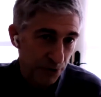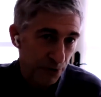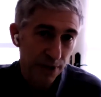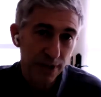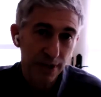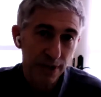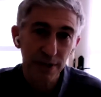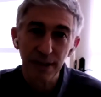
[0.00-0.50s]

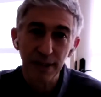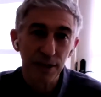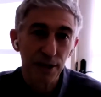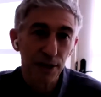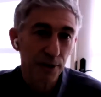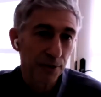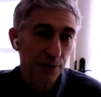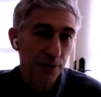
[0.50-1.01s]
So think,
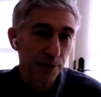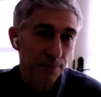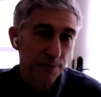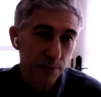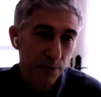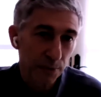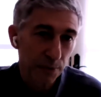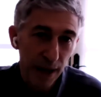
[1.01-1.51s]
you know,
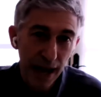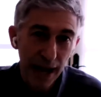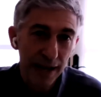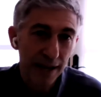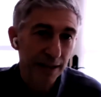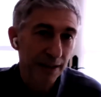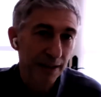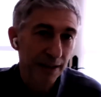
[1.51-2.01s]
the World
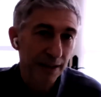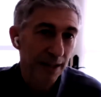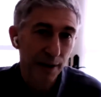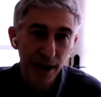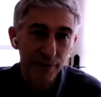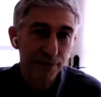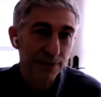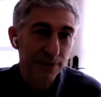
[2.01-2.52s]
Bank, the
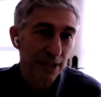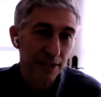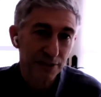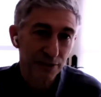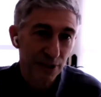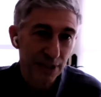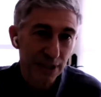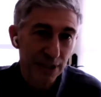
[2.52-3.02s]
IMF, et
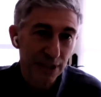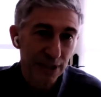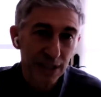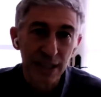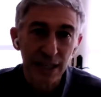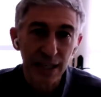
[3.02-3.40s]
cetera.